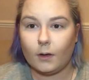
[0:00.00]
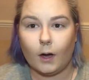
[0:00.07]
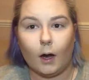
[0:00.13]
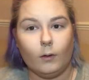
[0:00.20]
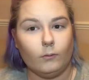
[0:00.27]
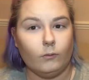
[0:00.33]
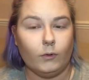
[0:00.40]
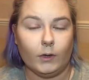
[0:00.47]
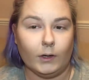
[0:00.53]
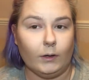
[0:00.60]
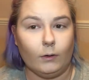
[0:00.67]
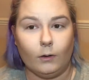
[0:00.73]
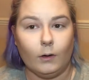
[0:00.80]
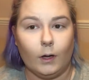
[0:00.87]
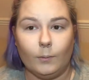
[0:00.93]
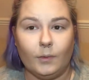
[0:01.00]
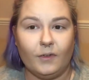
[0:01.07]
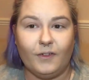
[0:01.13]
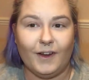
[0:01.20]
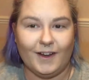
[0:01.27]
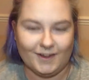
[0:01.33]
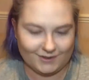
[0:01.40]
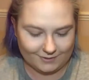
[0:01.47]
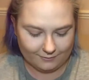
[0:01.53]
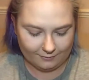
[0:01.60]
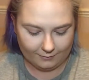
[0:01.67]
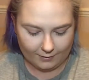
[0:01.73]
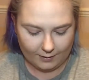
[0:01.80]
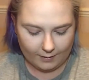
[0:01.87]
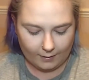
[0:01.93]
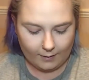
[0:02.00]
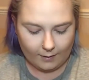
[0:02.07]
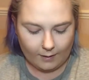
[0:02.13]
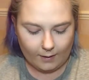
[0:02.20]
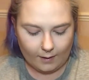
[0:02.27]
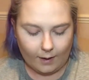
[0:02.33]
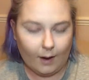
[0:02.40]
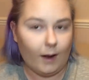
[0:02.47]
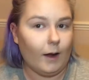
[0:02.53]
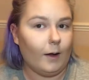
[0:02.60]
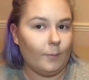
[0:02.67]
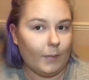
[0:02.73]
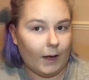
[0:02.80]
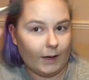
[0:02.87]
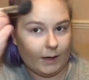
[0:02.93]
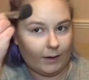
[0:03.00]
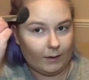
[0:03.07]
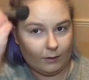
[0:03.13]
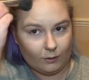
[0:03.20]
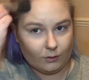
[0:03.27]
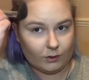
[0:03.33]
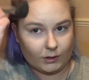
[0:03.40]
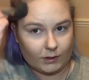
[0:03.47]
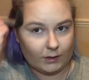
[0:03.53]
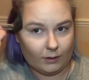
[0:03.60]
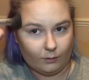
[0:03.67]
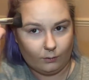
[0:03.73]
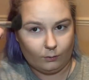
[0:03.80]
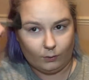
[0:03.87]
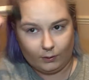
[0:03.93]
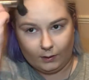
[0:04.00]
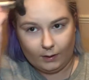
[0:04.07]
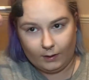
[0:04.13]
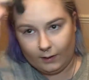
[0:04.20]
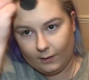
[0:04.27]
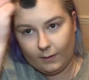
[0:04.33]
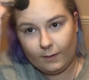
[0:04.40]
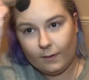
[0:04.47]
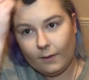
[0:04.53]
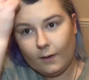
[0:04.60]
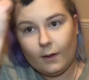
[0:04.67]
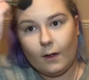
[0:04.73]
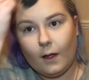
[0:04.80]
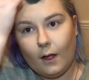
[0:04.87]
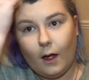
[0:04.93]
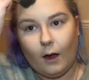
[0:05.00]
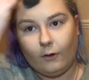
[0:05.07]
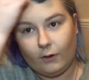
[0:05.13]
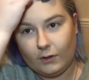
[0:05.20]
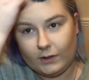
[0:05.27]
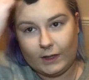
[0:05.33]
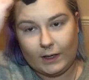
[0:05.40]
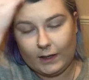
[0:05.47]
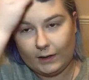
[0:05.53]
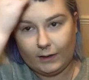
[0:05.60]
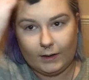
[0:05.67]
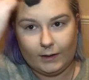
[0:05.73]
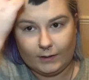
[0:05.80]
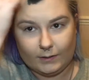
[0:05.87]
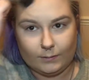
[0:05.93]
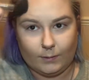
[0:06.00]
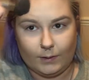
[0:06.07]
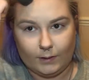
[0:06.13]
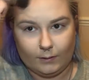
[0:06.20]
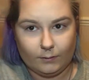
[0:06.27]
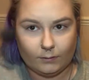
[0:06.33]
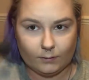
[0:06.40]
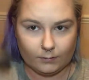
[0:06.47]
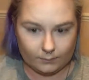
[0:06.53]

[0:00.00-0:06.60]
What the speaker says: I'm really not that professional. And then you're just kind of going around the hairline as well.